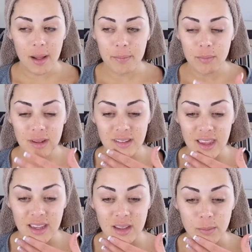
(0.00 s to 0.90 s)
my
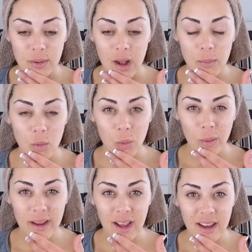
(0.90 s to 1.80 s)
skin can become
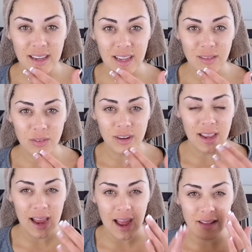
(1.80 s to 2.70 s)
quite uneven
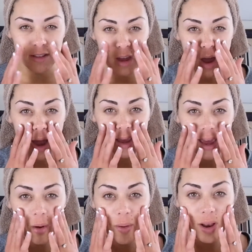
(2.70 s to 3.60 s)
and I can
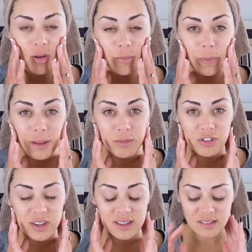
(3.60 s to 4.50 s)
get quite a lot of
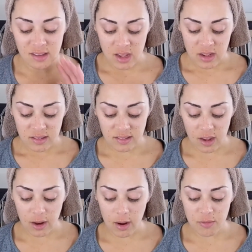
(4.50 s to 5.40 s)
blemishes. So
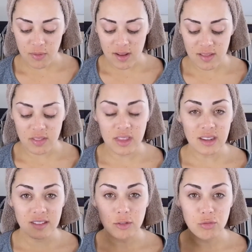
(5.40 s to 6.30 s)
I find that
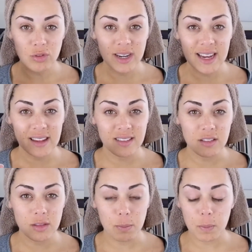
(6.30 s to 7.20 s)
this really gets
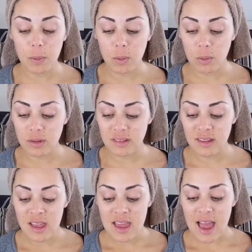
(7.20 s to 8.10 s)
into the pores
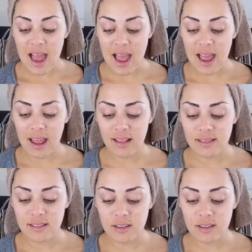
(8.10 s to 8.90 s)
and